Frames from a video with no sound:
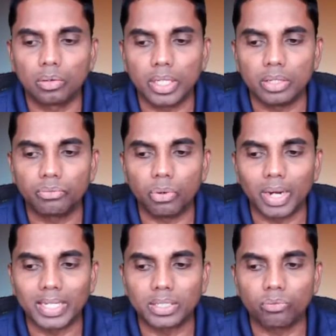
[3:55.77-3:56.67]

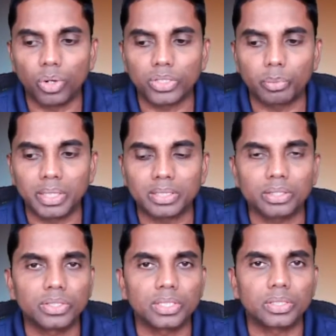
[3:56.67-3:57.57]

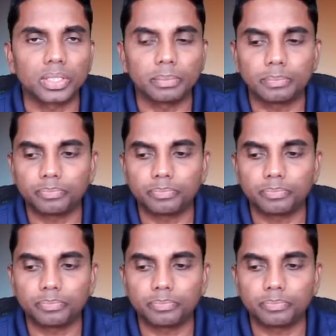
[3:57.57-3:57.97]
info@voiceofmen360.